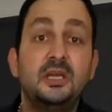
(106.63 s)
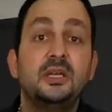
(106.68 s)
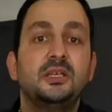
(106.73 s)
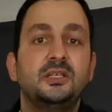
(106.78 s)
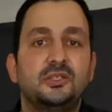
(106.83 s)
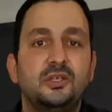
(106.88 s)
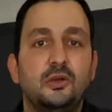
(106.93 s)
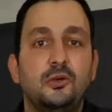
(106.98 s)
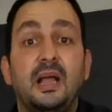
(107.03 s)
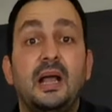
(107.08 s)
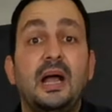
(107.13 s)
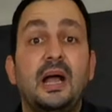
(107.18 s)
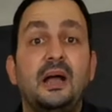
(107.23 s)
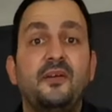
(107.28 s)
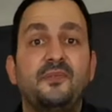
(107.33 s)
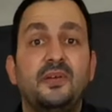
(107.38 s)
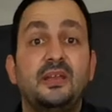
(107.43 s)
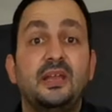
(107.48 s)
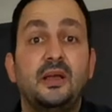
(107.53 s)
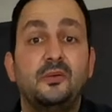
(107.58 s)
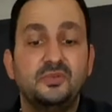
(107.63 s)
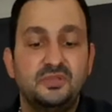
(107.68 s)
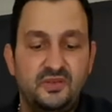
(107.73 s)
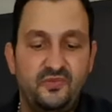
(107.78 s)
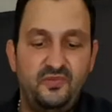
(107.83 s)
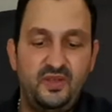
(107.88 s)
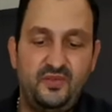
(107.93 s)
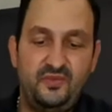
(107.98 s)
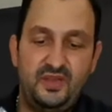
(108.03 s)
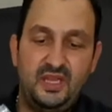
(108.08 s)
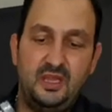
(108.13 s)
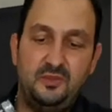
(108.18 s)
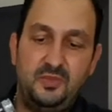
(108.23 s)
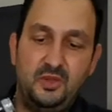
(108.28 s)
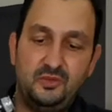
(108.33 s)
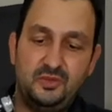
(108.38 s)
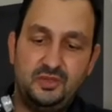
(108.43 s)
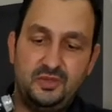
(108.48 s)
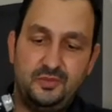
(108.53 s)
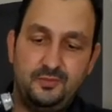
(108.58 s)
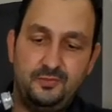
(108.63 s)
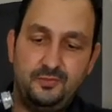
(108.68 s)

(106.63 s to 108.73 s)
So 1/2 ounce, 15 ml.